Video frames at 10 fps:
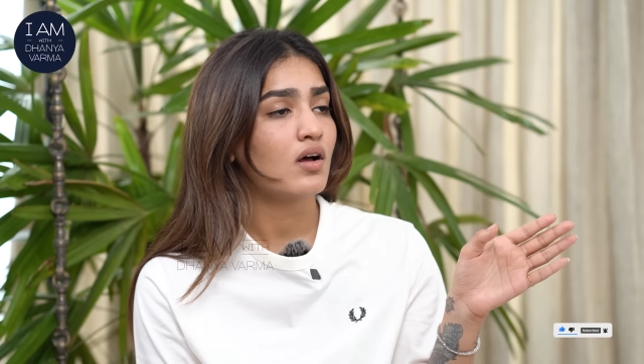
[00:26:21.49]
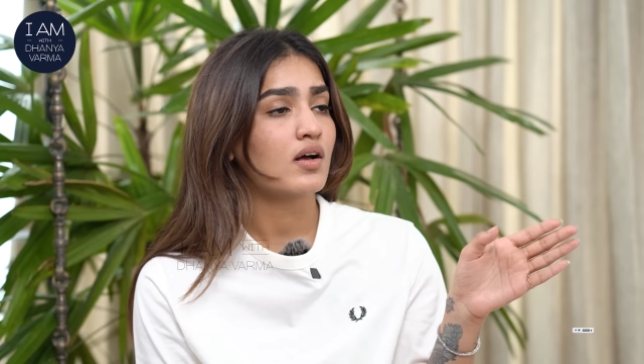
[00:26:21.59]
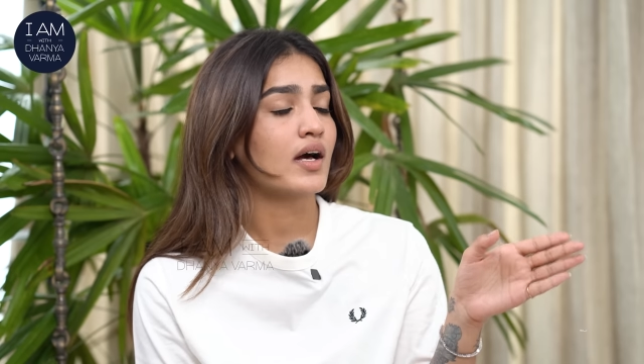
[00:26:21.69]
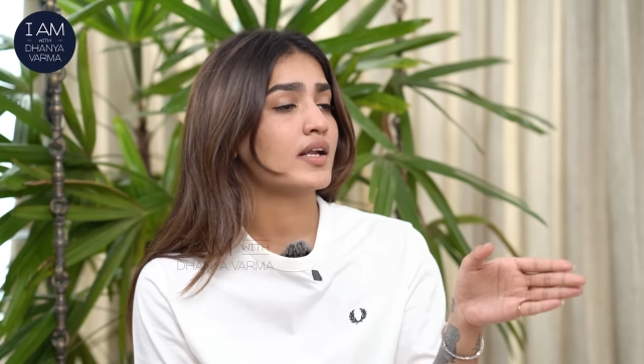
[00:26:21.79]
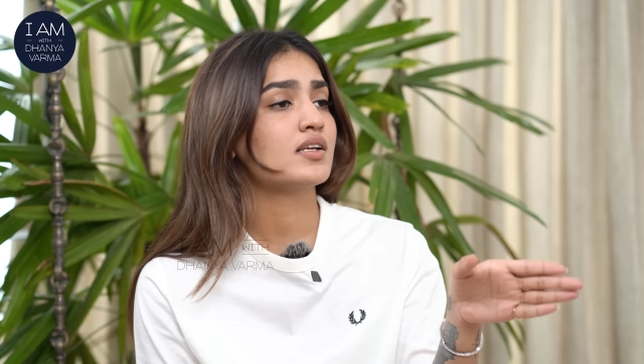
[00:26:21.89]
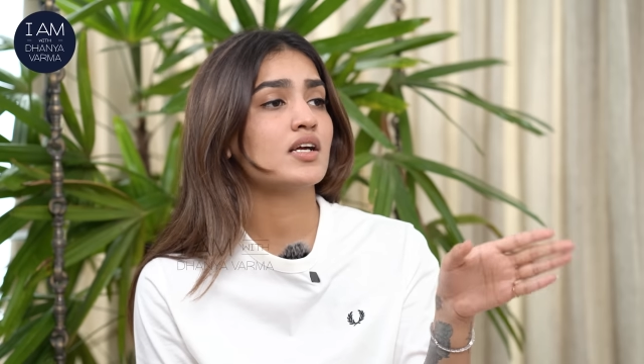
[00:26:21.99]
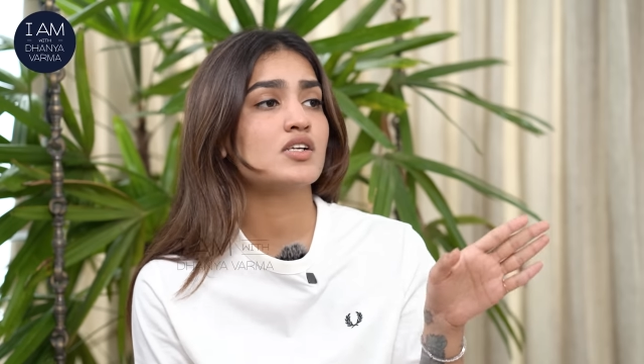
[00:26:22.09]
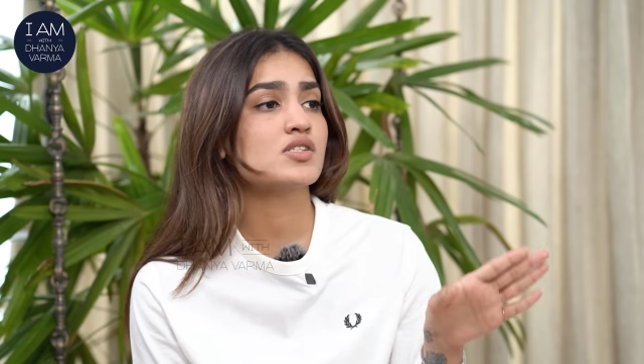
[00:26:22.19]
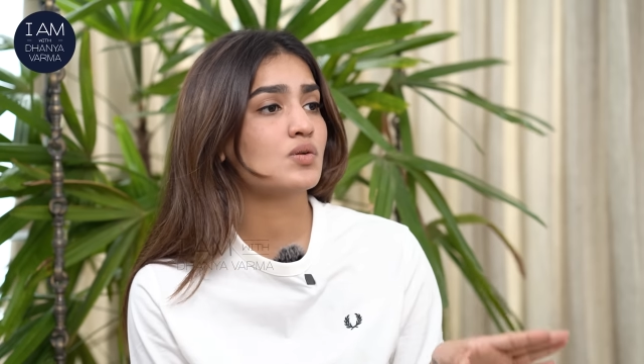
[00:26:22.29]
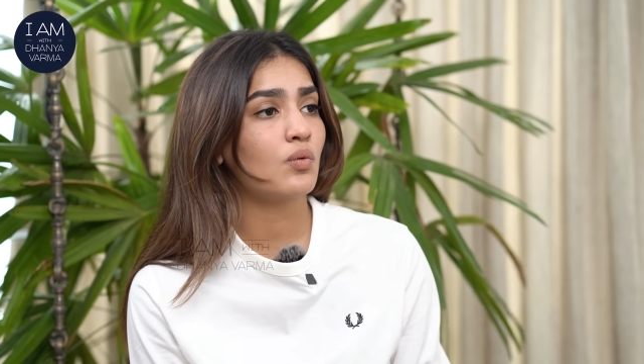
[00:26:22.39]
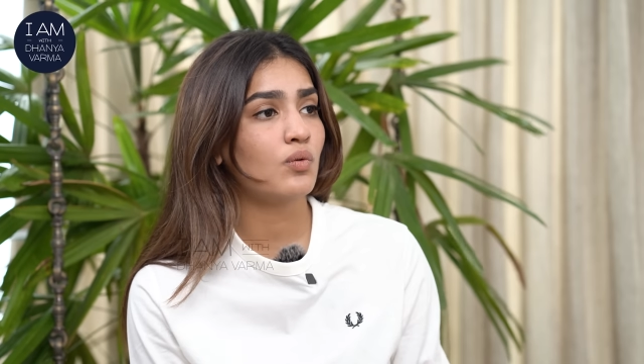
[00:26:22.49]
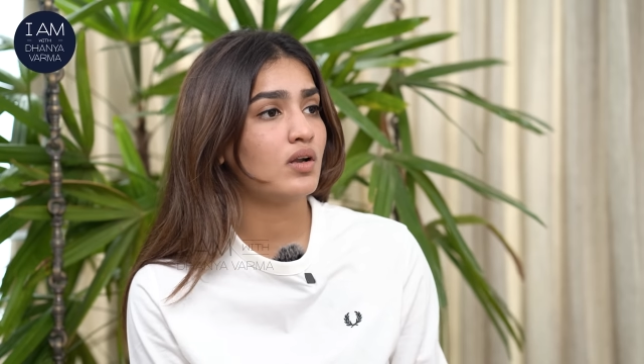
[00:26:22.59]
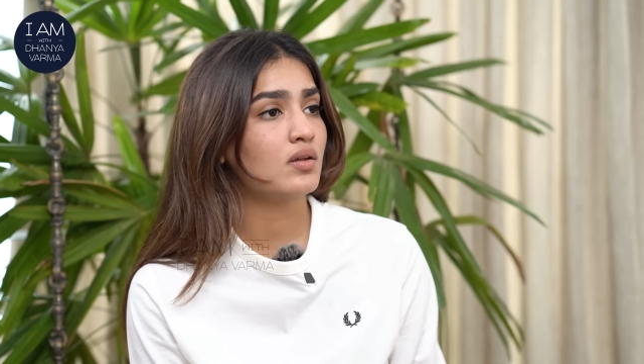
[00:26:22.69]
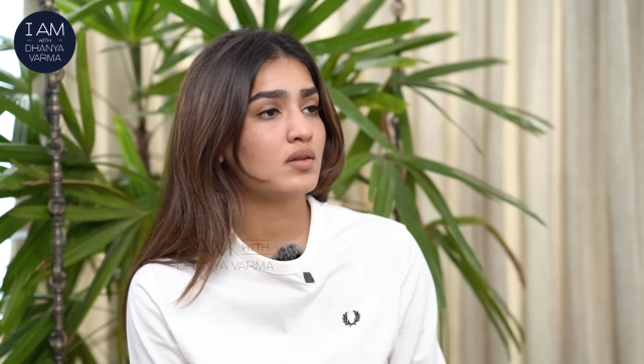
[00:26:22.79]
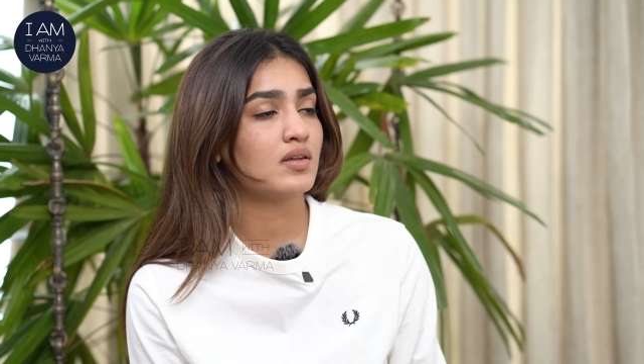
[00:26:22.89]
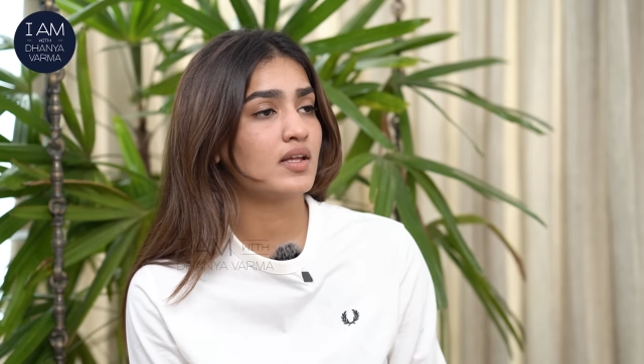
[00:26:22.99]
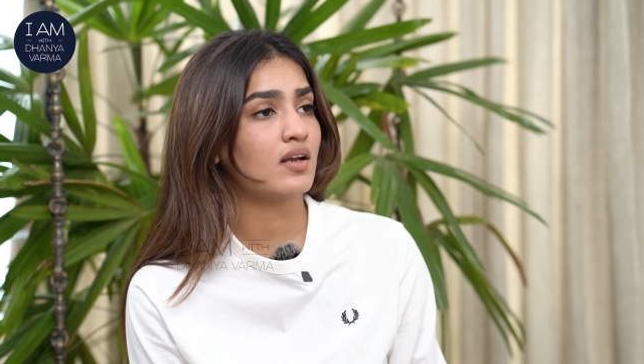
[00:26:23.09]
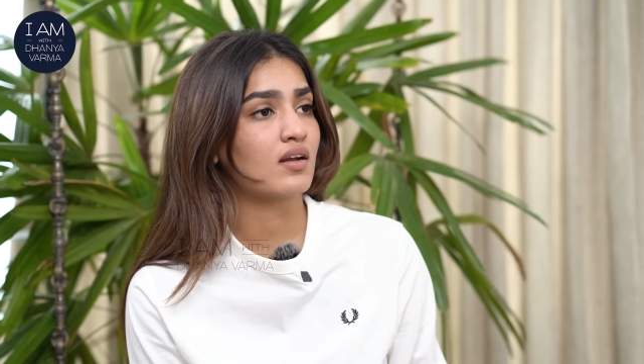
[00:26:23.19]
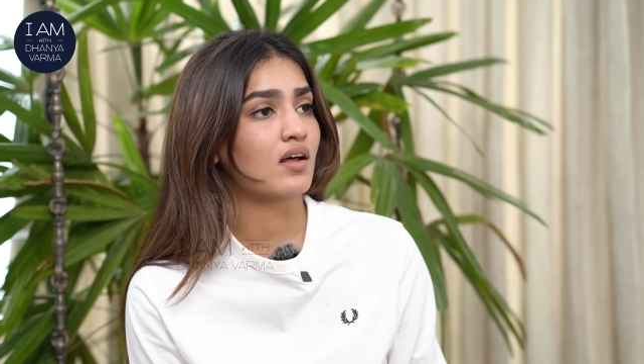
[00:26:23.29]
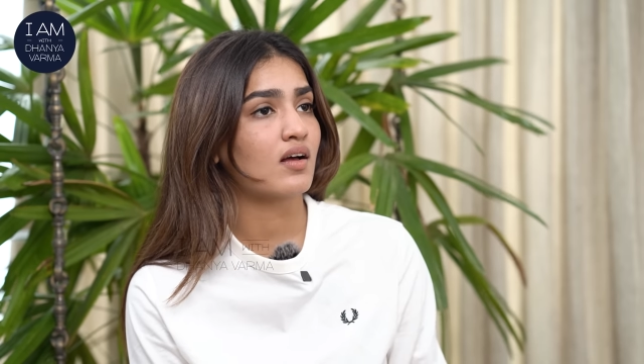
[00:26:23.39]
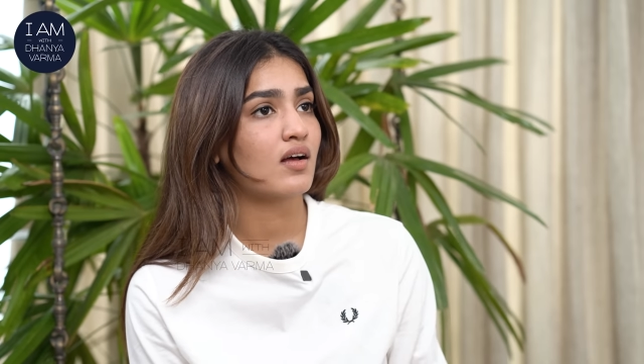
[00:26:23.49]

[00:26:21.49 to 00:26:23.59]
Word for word: Correct at school and the end.